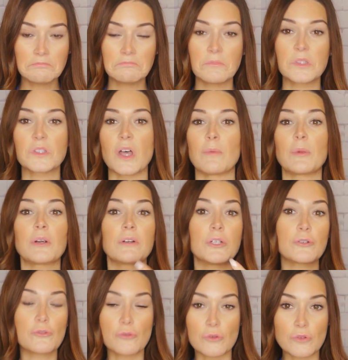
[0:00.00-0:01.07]
some are
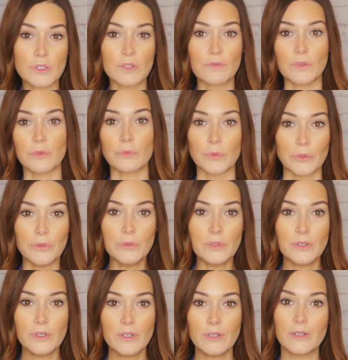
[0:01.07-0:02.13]
intrusive and rude,
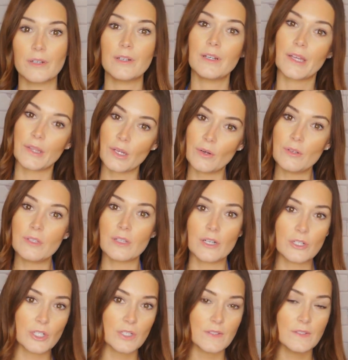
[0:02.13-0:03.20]
and others
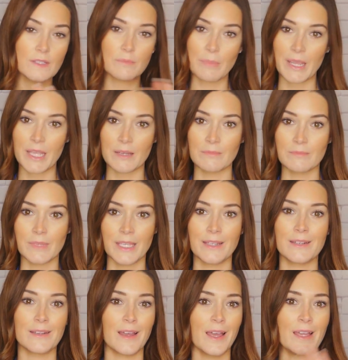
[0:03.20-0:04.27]
are just spam
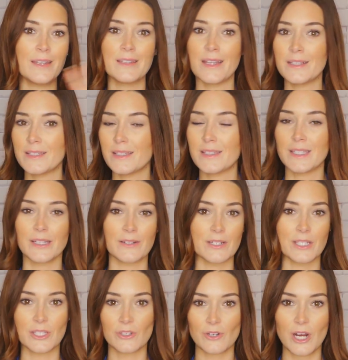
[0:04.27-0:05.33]
and unnecessary
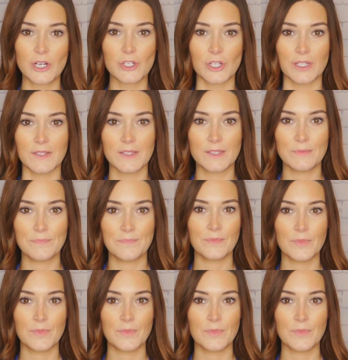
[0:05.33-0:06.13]
distractions.